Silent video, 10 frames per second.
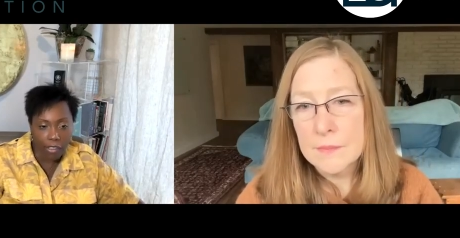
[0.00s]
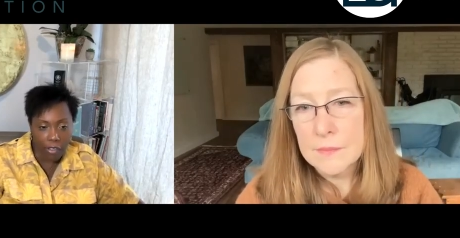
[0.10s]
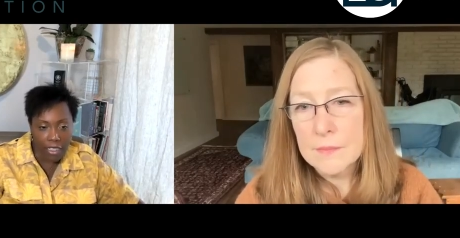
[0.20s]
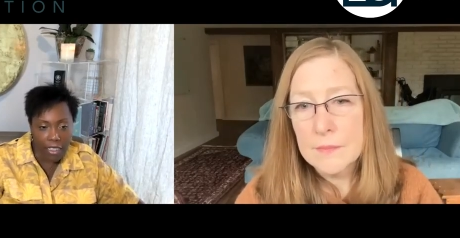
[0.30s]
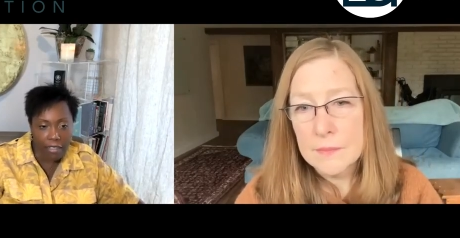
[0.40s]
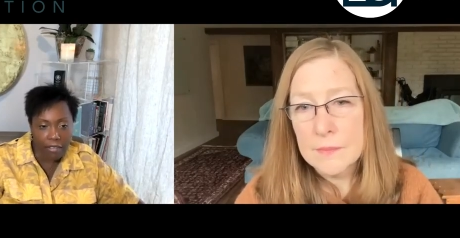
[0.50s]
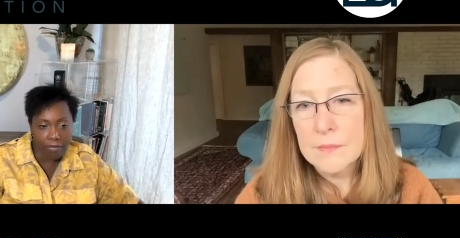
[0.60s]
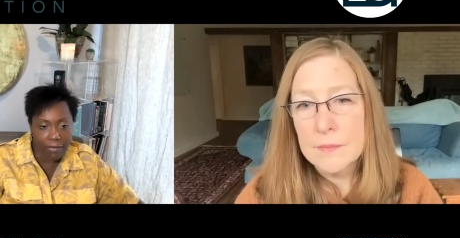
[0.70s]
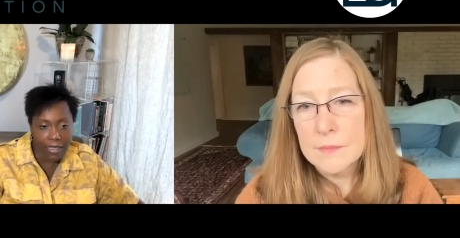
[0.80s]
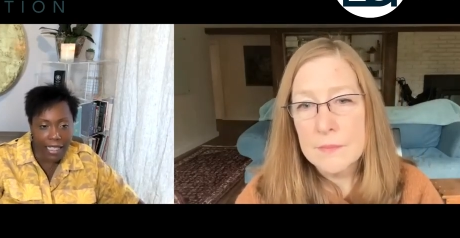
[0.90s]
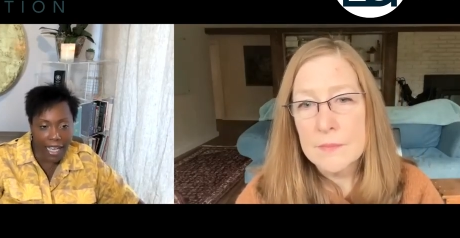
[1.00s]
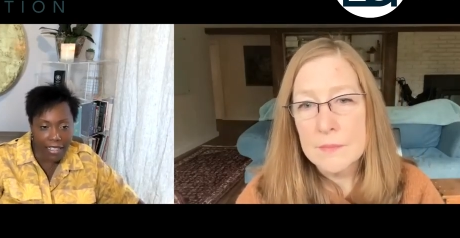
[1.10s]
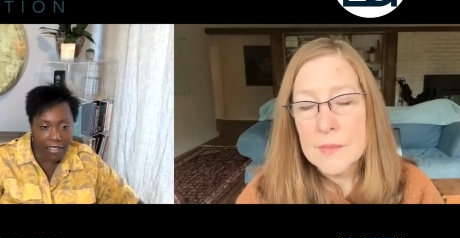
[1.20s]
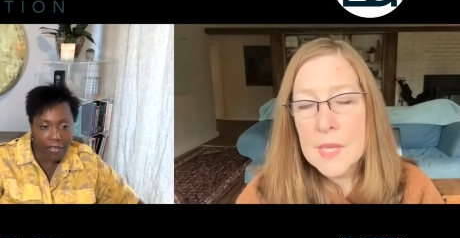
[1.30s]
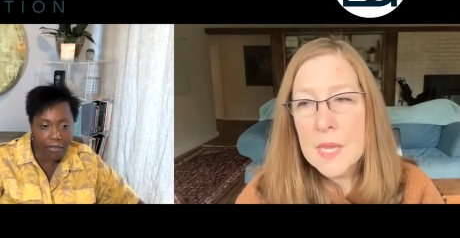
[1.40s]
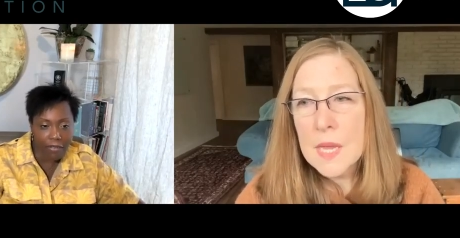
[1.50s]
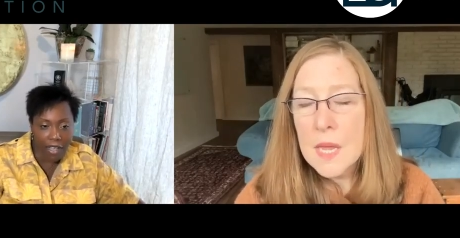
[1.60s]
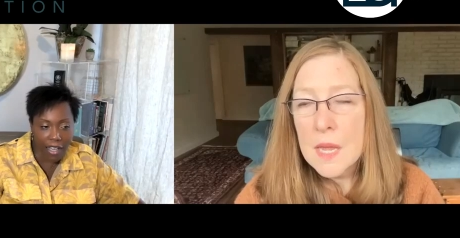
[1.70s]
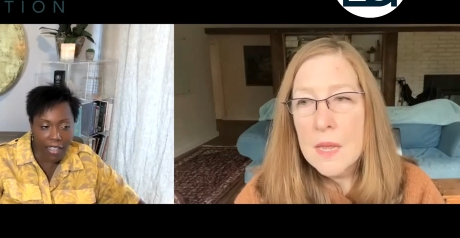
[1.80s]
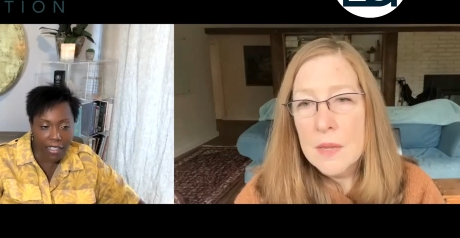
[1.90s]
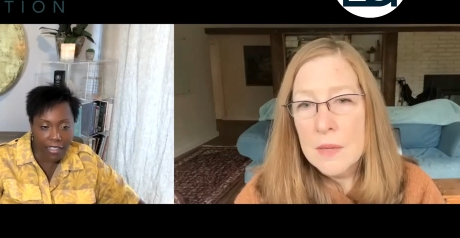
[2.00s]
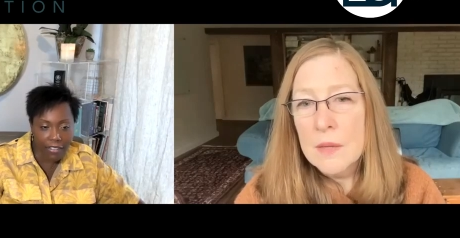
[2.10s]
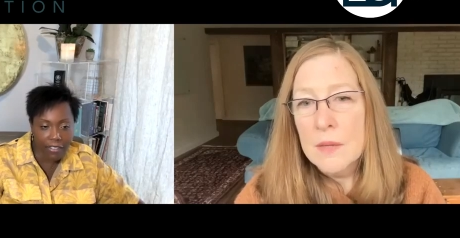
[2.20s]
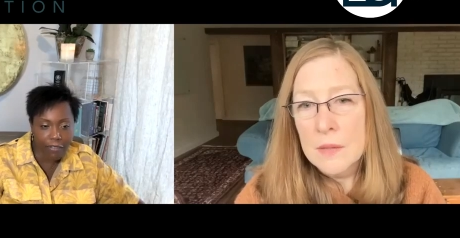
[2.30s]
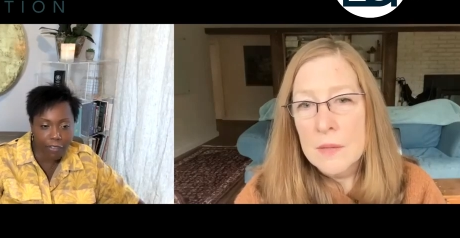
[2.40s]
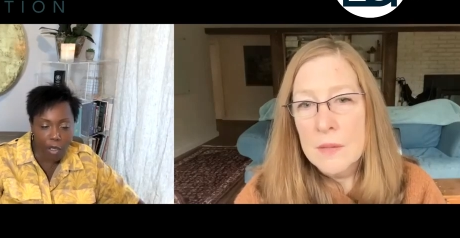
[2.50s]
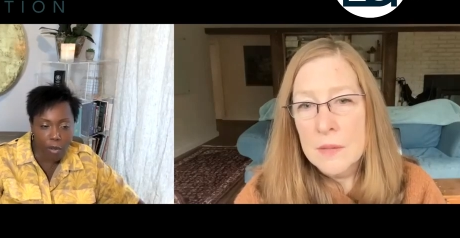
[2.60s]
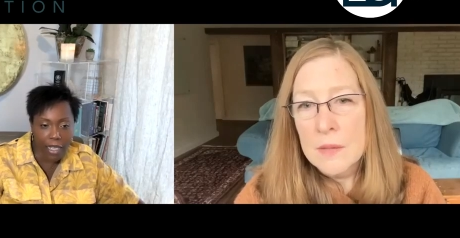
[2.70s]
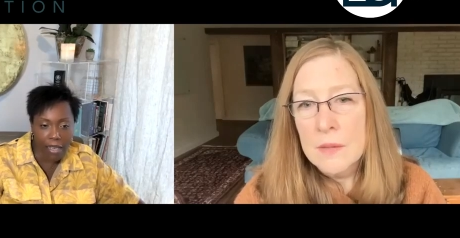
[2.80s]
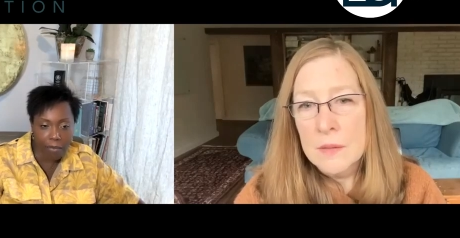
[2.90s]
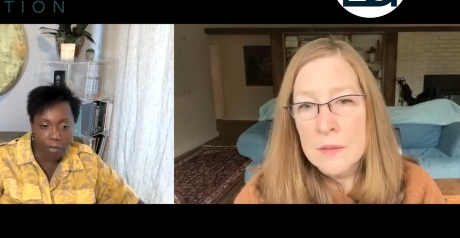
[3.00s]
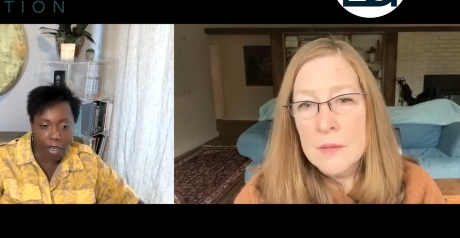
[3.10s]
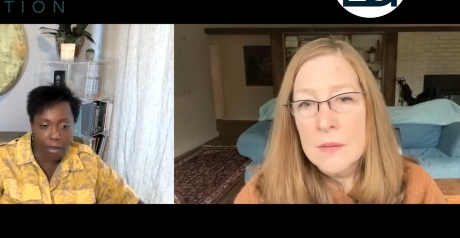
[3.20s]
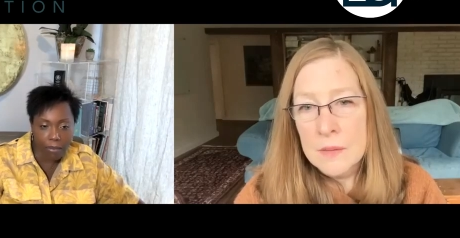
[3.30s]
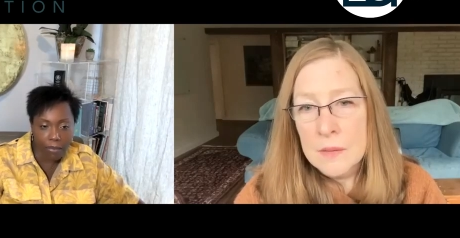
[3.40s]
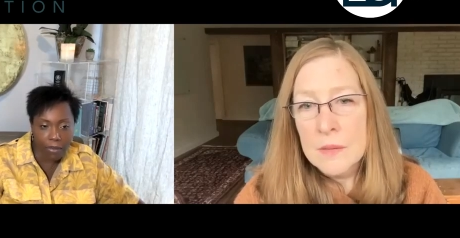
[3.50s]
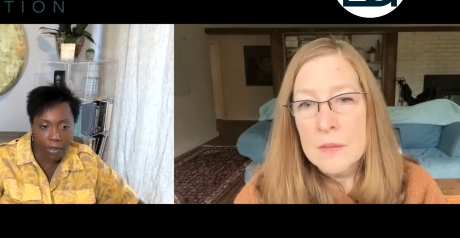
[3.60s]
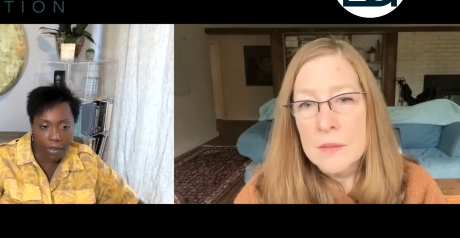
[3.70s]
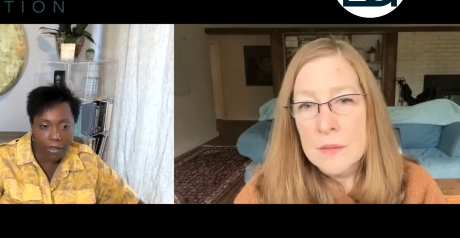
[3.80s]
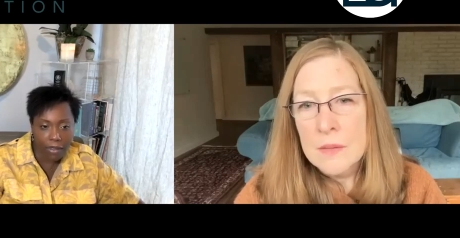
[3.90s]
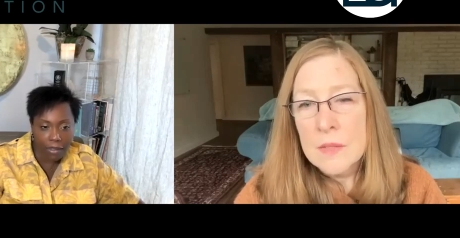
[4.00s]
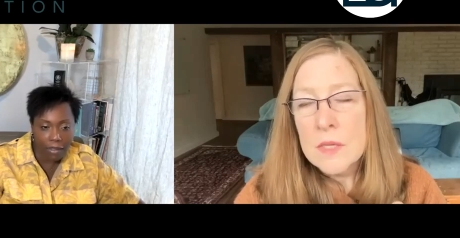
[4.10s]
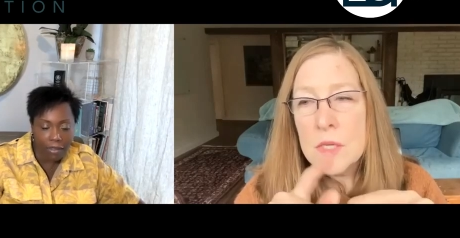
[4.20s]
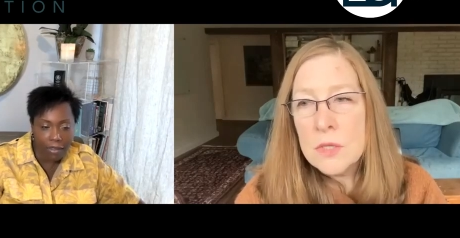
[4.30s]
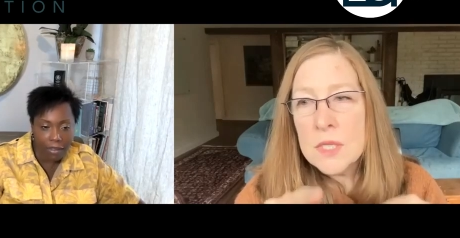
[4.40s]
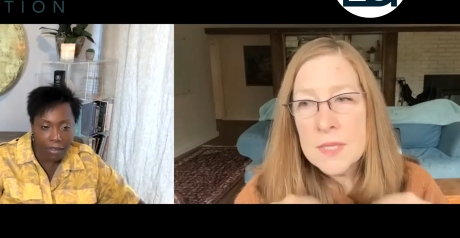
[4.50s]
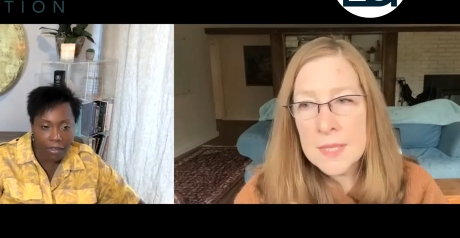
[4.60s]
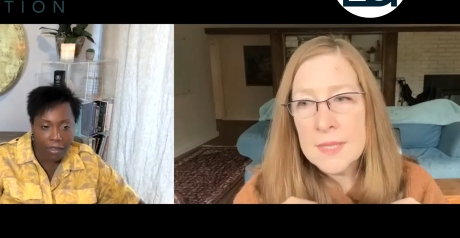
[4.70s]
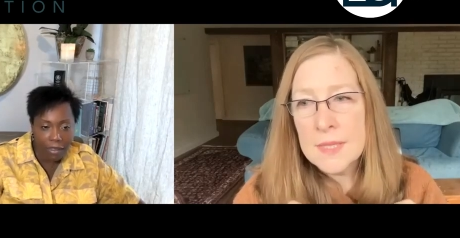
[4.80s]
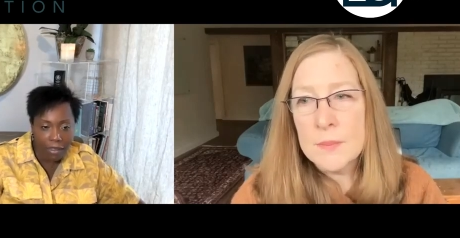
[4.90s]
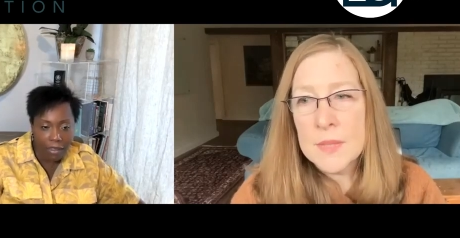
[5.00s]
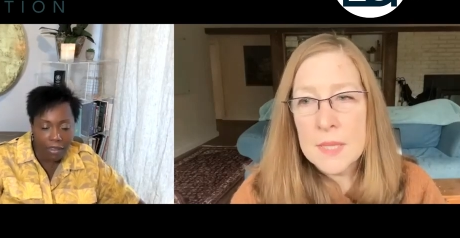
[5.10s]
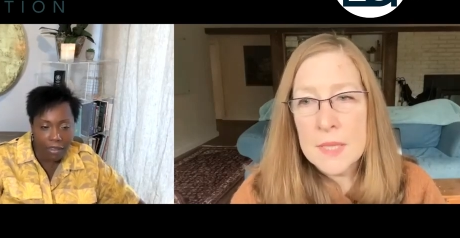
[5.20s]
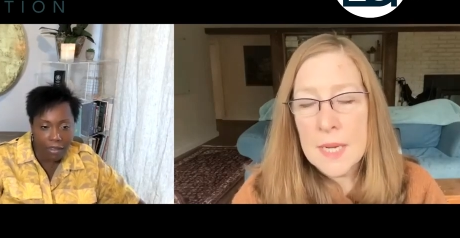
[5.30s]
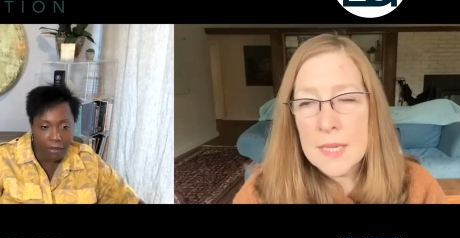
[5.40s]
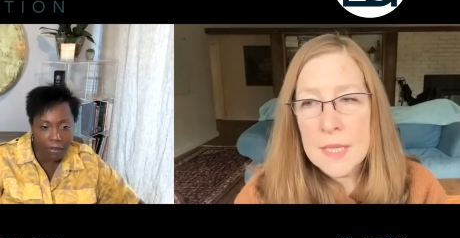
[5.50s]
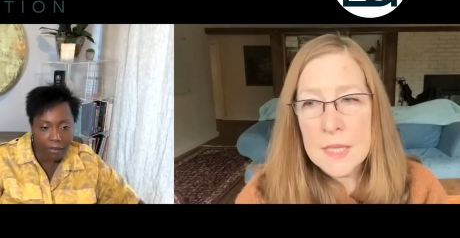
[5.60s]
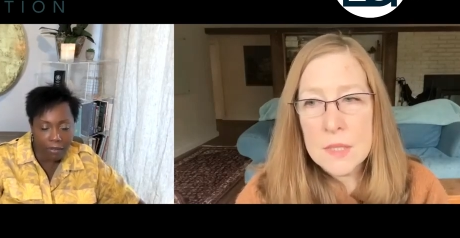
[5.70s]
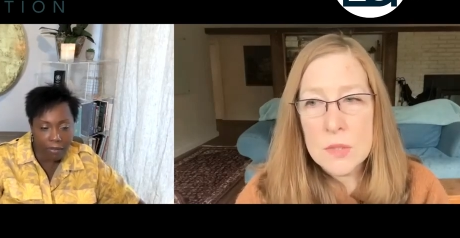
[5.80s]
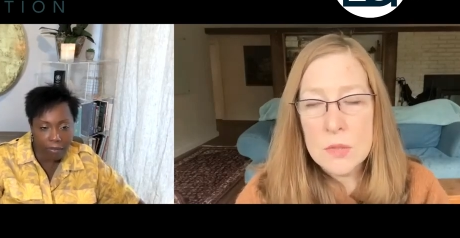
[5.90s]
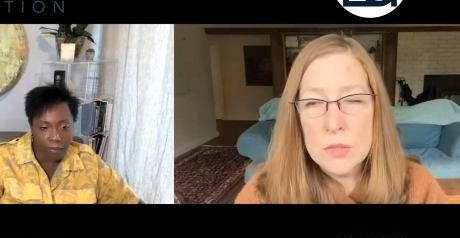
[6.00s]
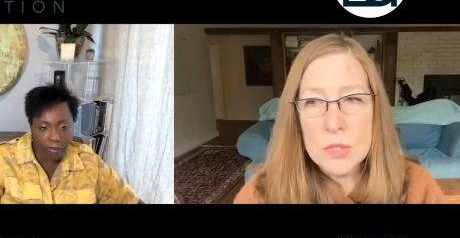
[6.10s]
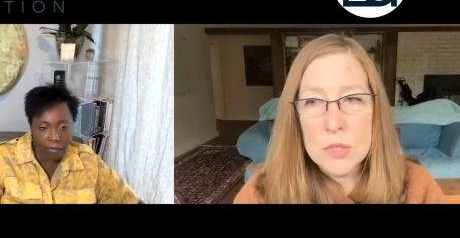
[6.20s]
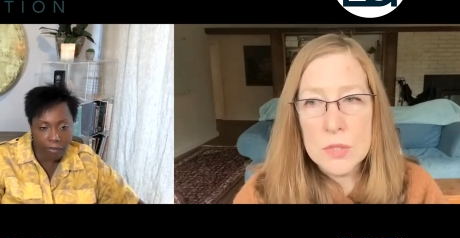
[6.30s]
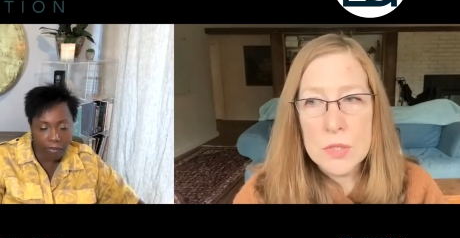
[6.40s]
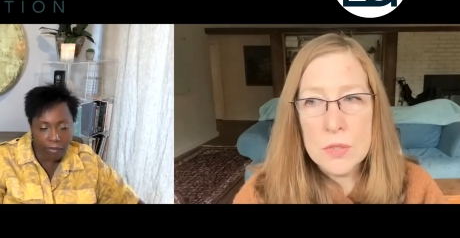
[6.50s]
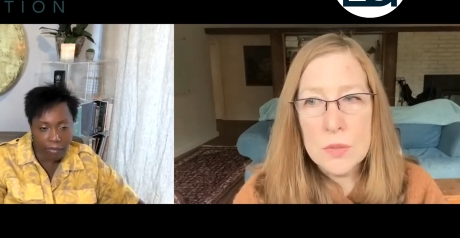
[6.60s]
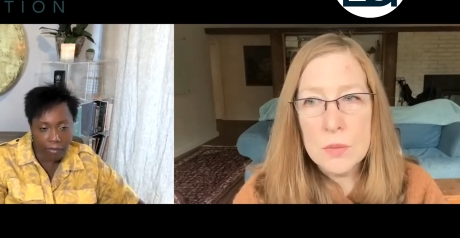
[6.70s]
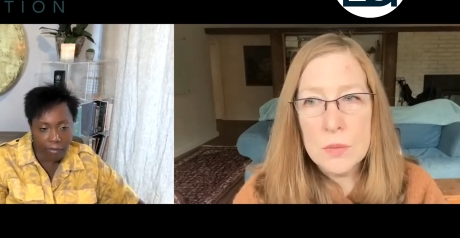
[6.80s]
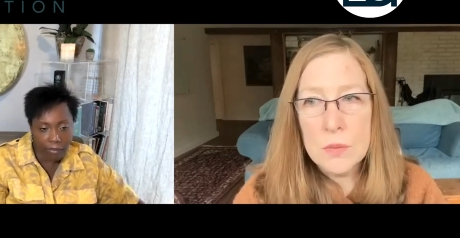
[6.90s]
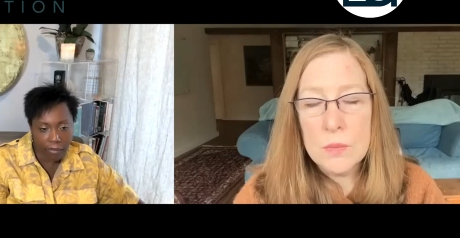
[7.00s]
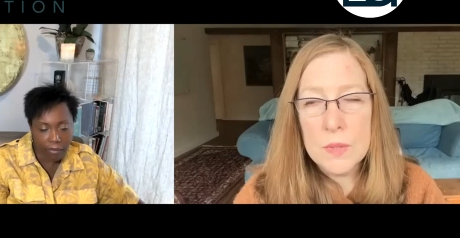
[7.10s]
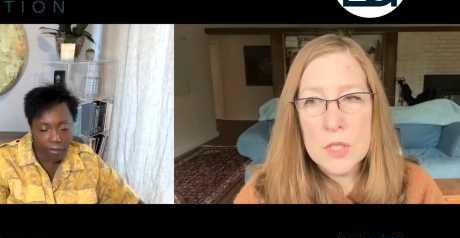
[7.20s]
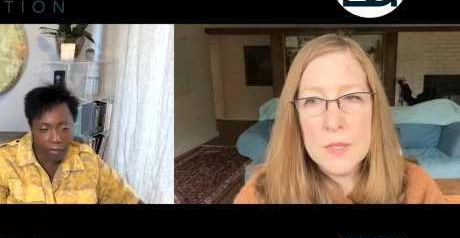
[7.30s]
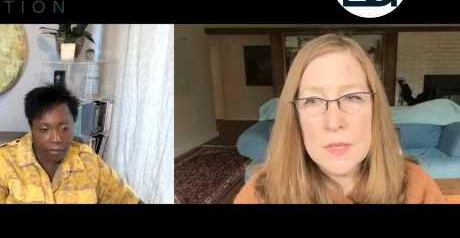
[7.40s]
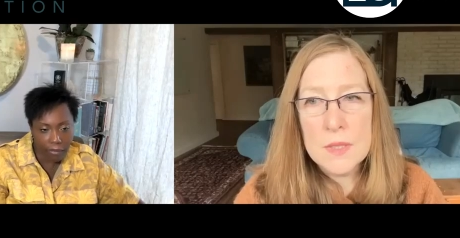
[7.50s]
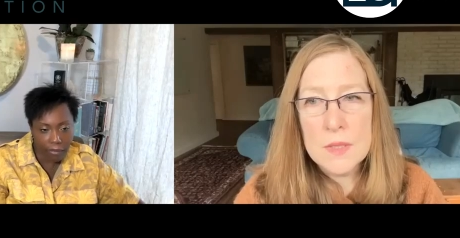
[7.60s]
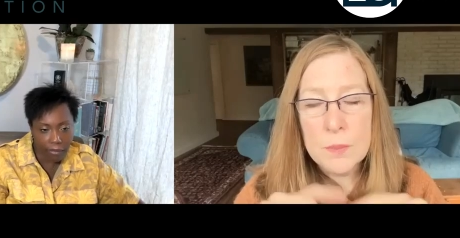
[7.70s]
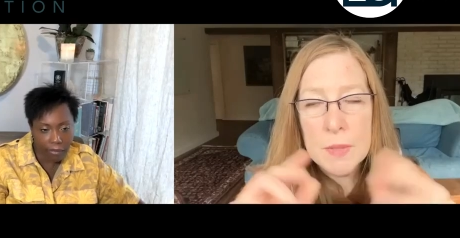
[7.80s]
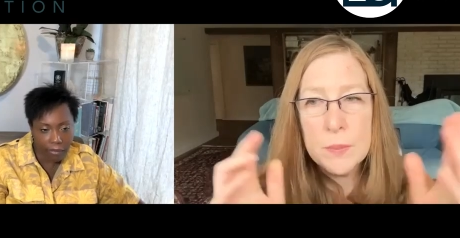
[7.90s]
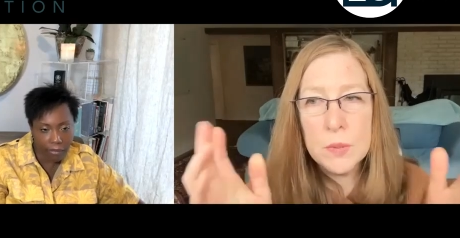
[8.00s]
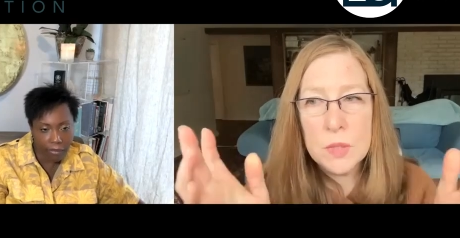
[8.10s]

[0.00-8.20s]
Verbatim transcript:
Speaker 1: learning kind of uh, flow came from.
Speaker 2: You just said something that I think is crucial too, which is people